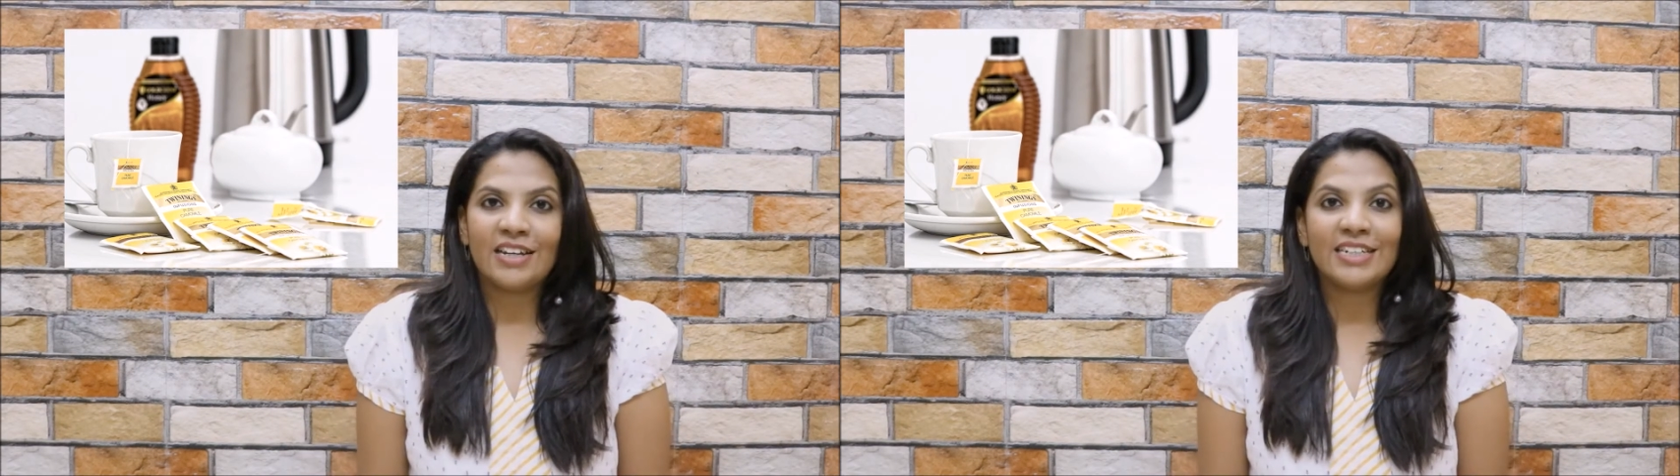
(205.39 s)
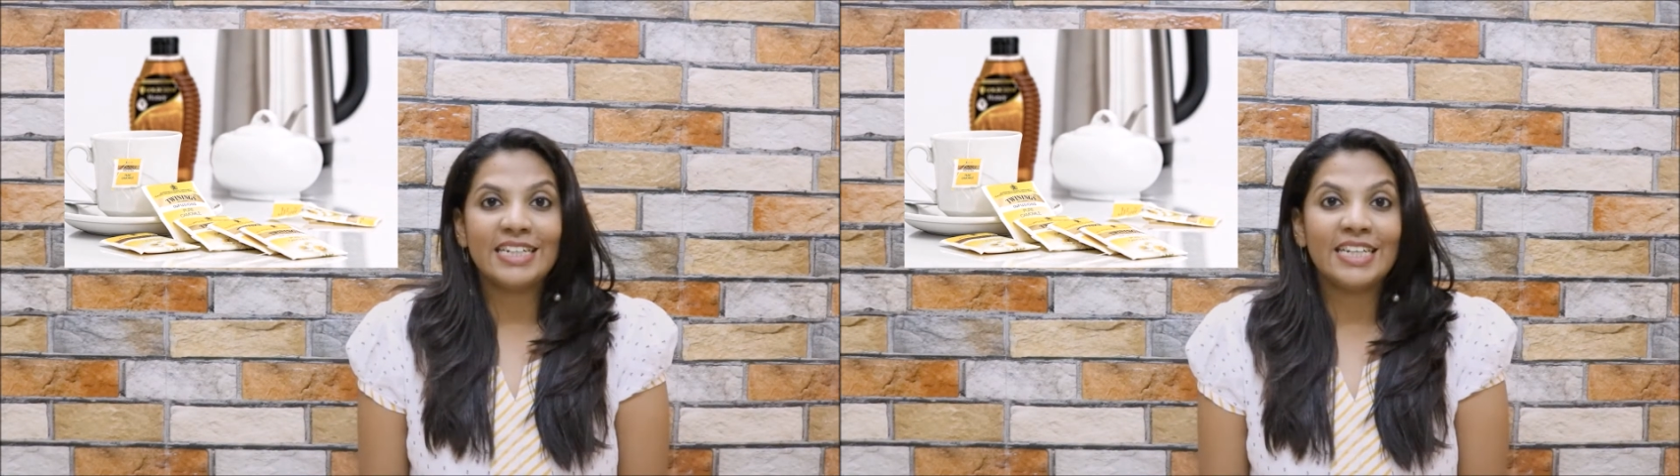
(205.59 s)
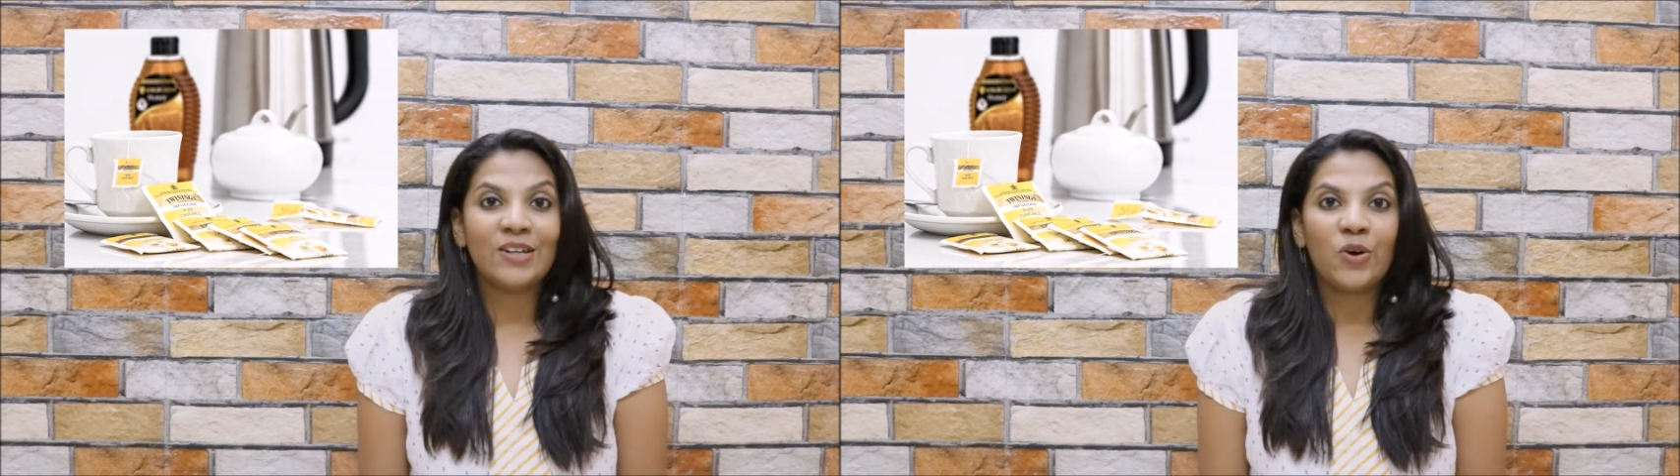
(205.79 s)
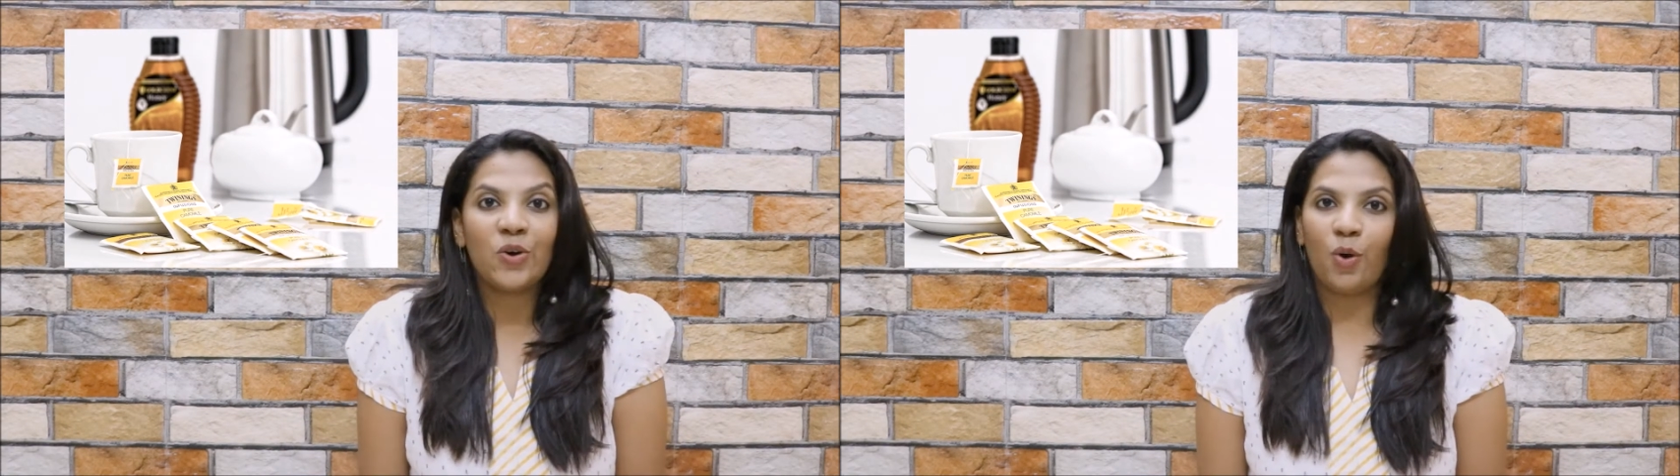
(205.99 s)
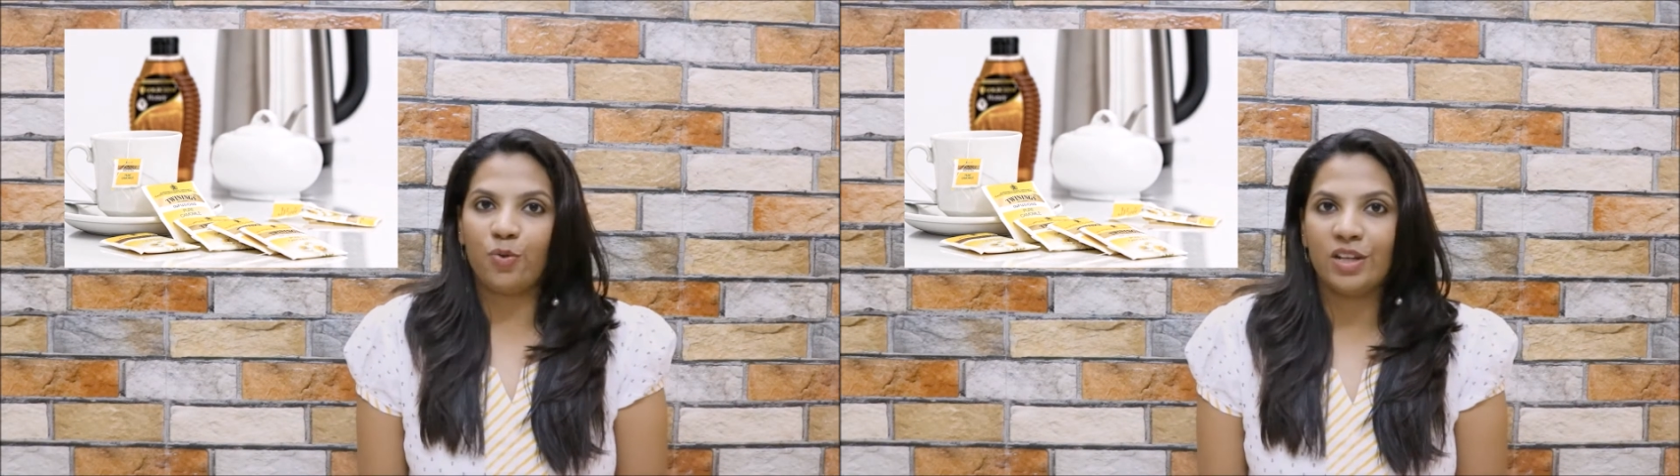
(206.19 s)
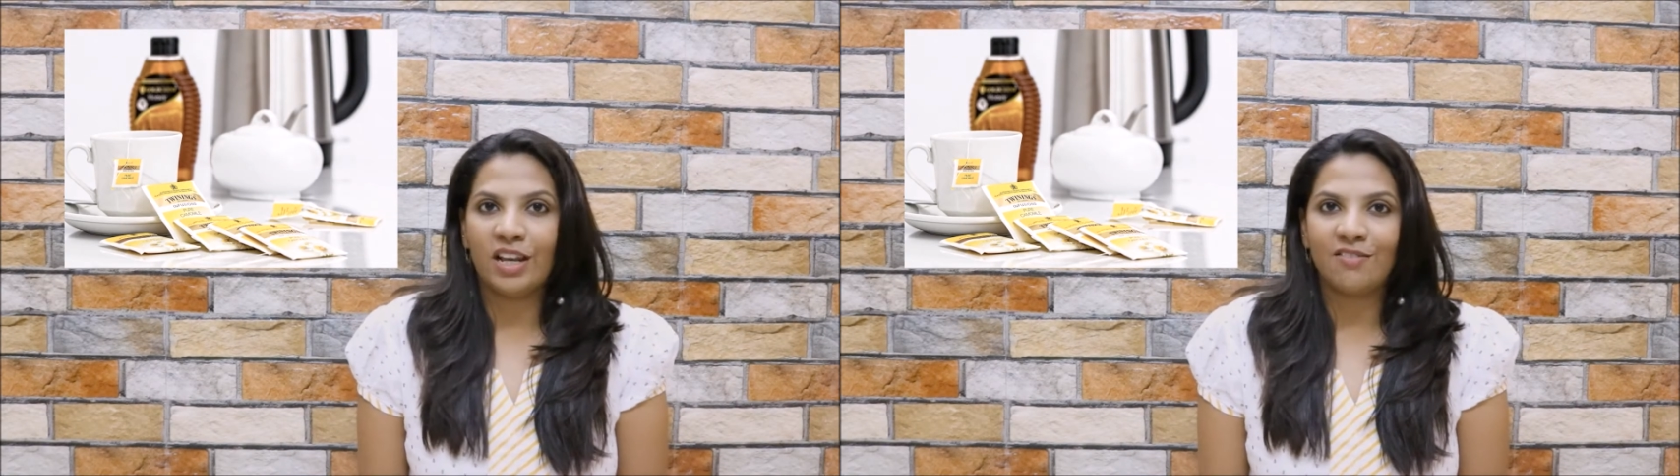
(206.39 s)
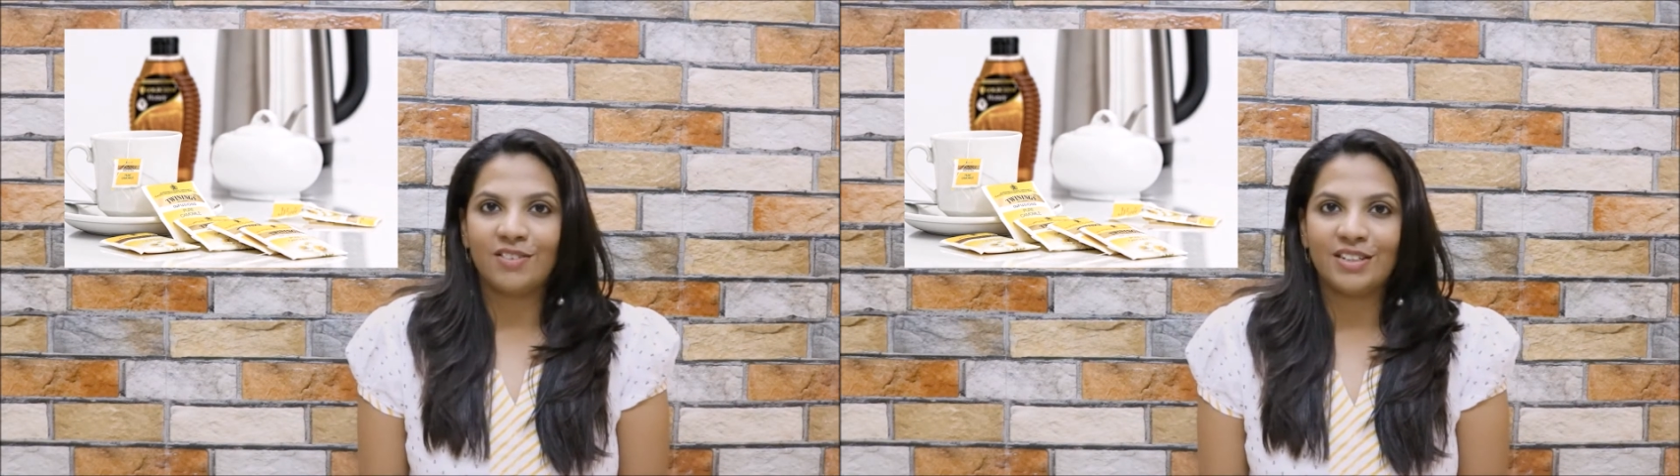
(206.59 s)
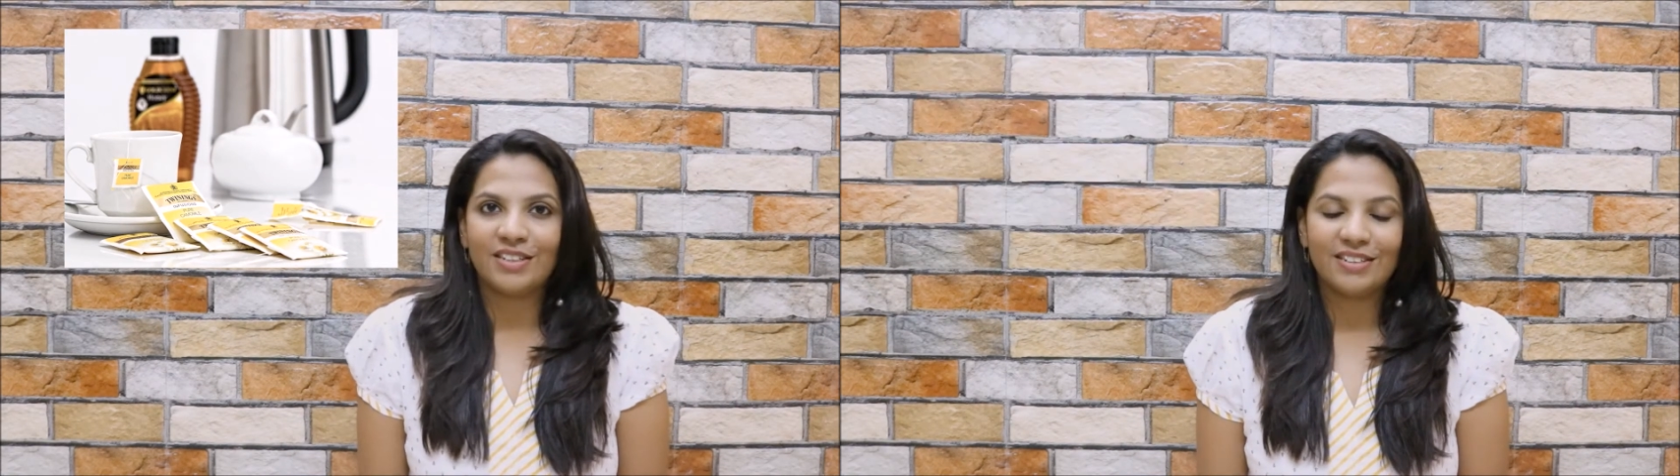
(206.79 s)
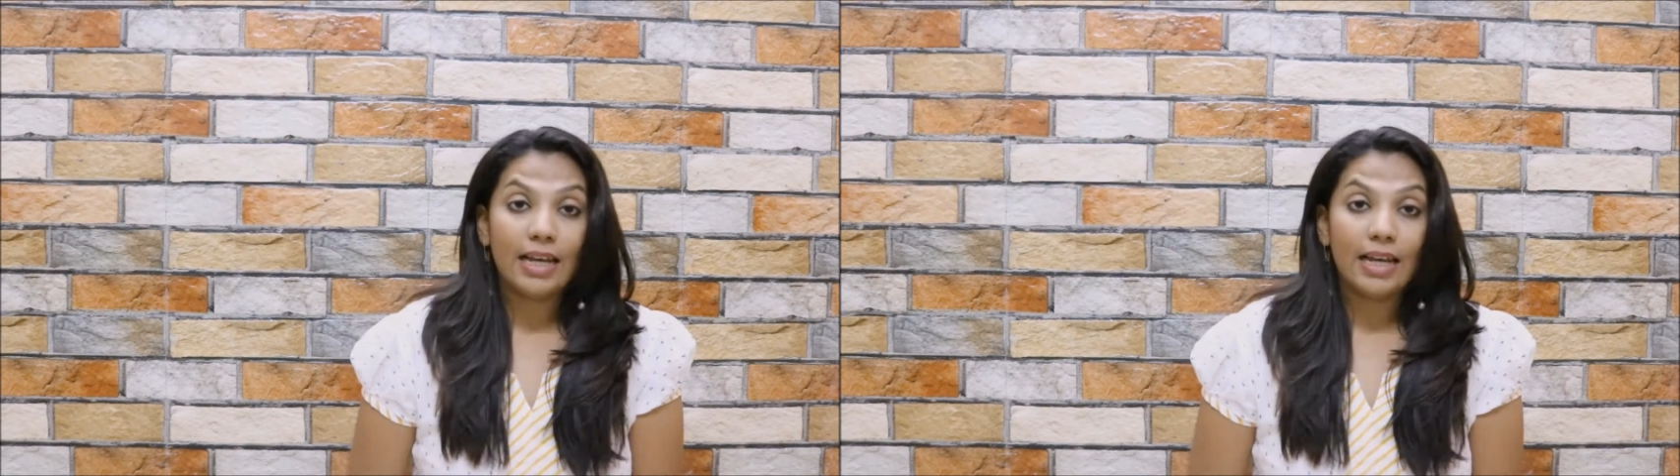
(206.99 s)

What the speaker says: a tea or coffee lover.